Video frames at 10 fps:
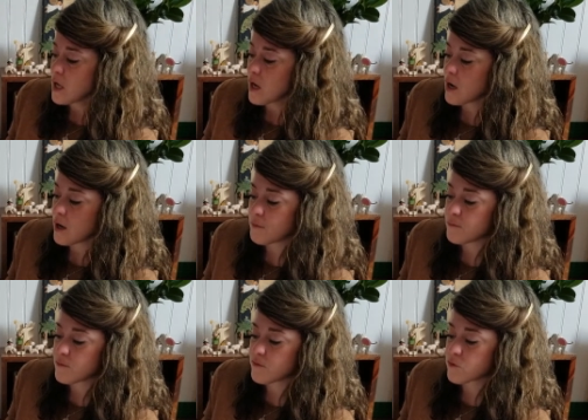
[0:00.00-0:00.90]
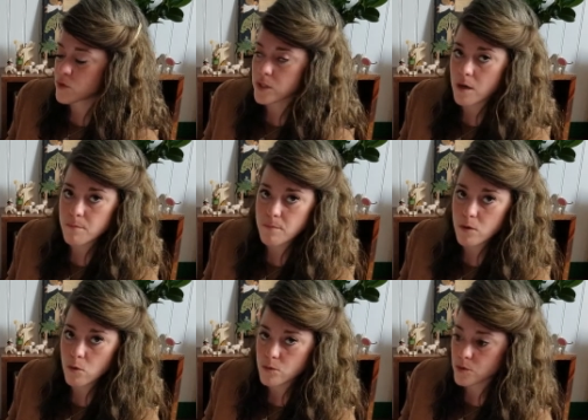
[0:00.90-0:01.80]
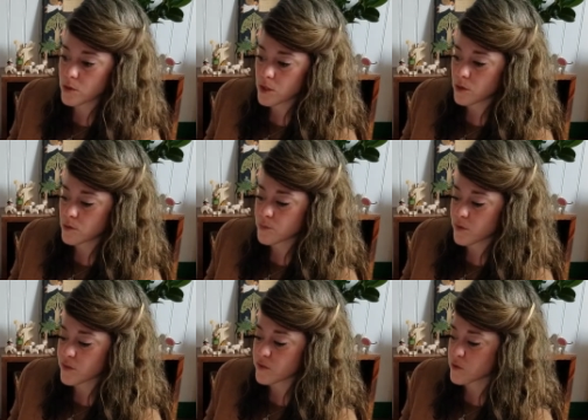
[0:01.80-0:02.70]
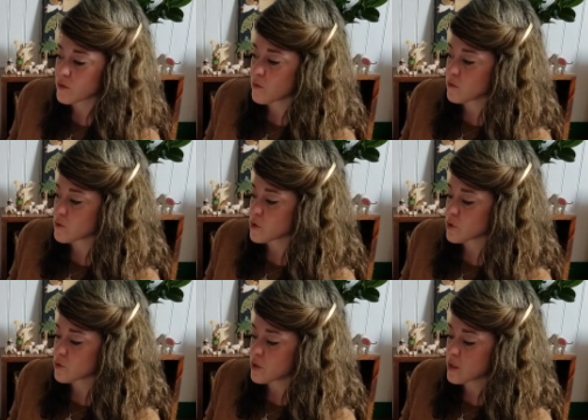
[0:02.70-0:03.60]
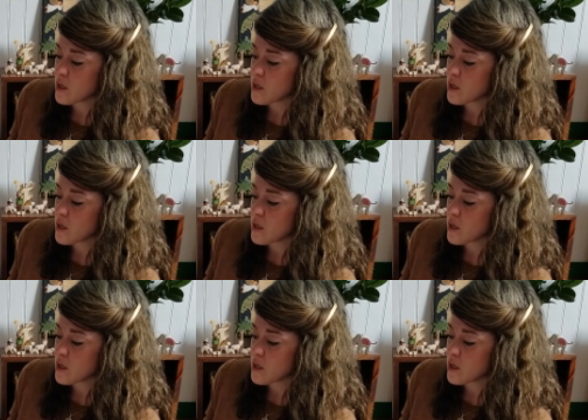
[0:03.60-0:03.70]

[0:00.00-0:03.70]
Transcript: um, for some older, you know, it's perfect for some older children.